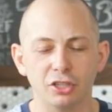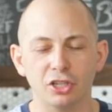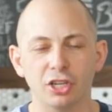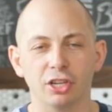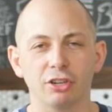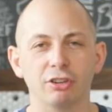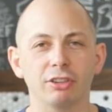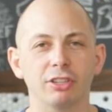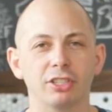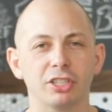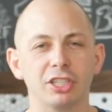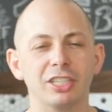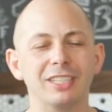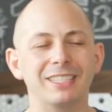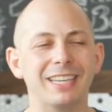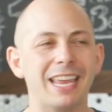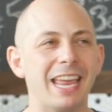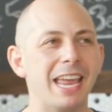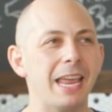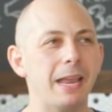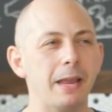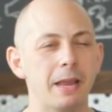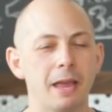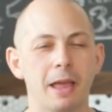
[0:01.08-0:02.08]
cherry
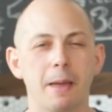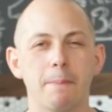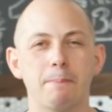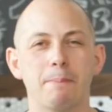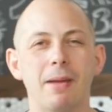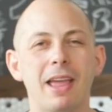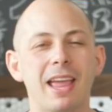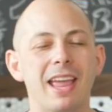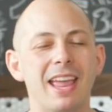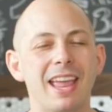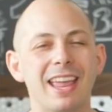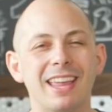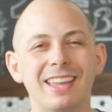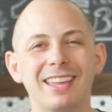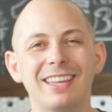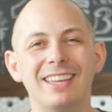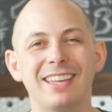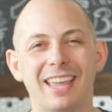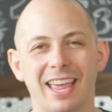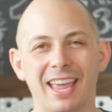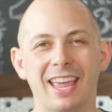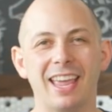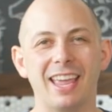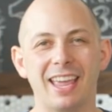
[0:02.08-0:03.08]
cheesecake
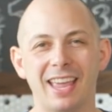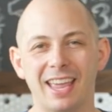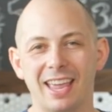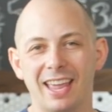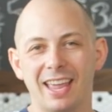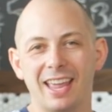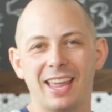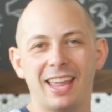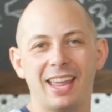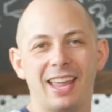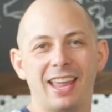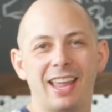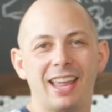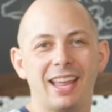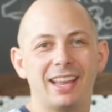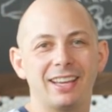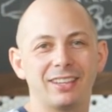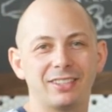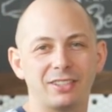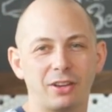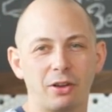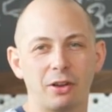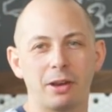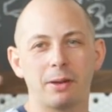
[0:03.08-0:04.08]

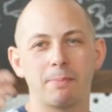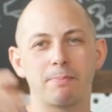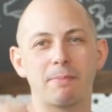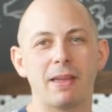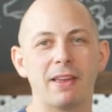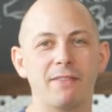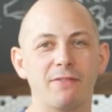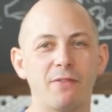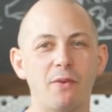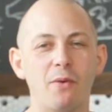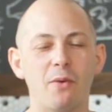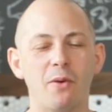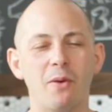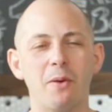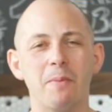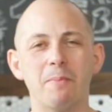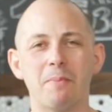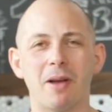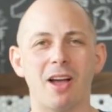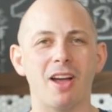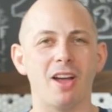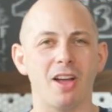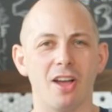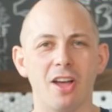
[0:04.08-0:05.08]
pancakes, gonna make for
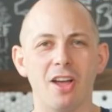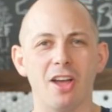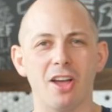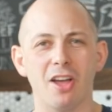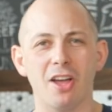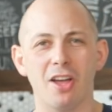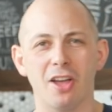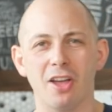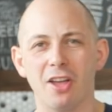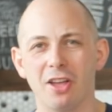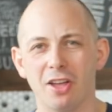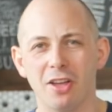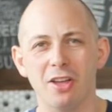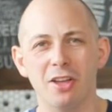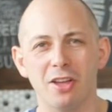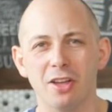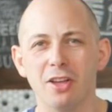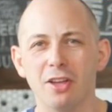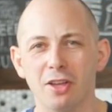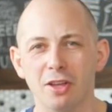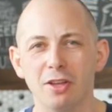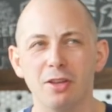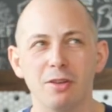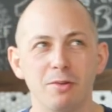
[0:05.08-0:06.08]

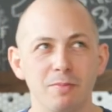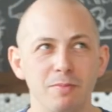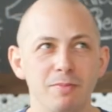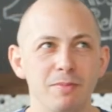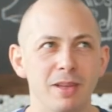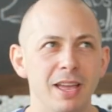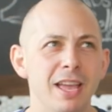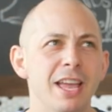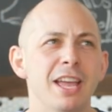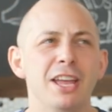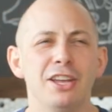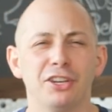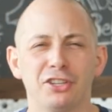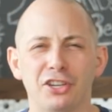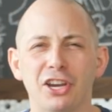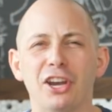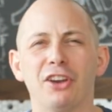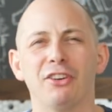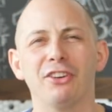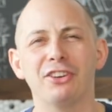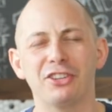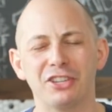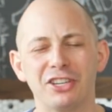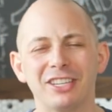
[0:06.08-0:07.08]
mom.
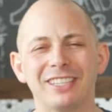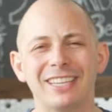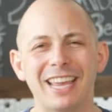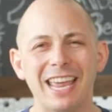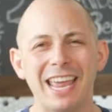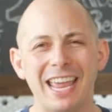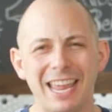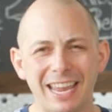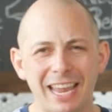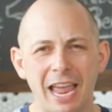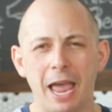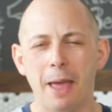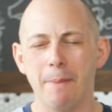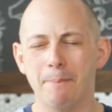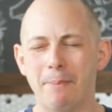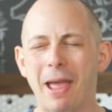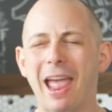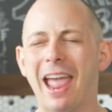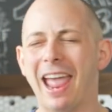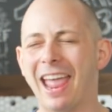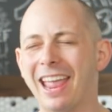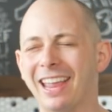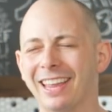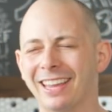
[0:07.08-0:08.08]
Cherry cheesecake
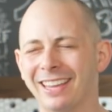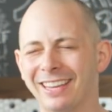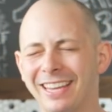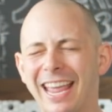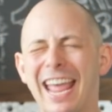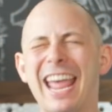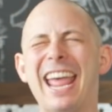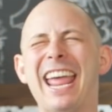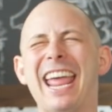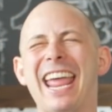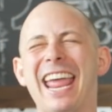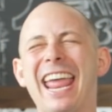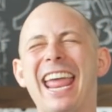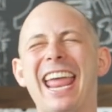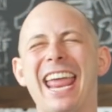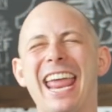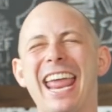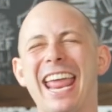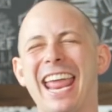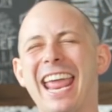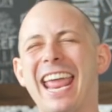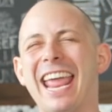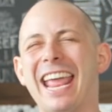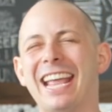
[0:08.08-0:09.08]

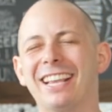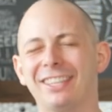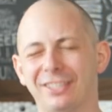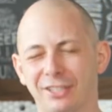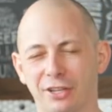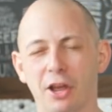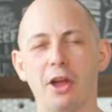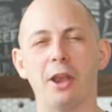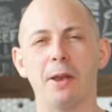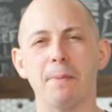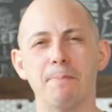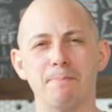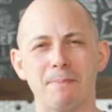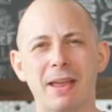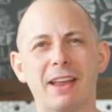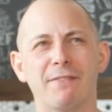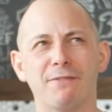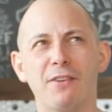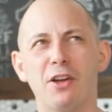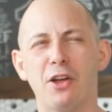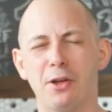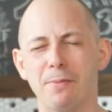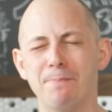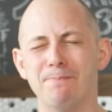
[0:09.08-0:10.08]
pancakes, gonna make
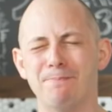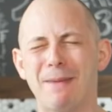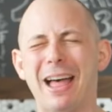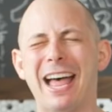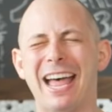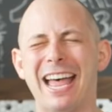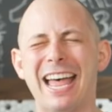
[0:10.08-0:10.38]
for mom.